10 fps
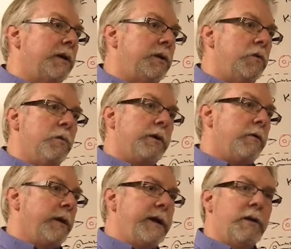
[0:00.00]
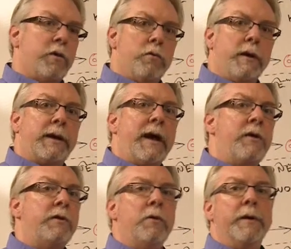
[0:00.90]
you would create a little
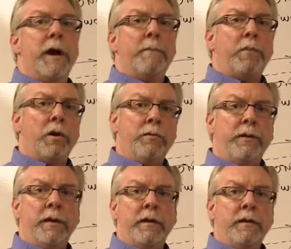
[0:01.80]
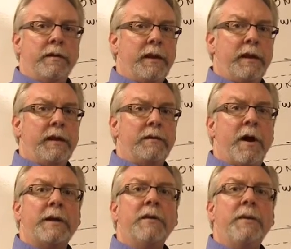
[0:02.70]
account, you would upload the
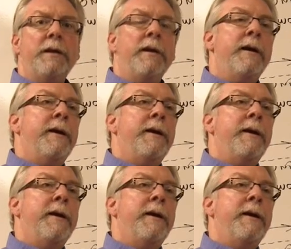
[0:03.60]
document,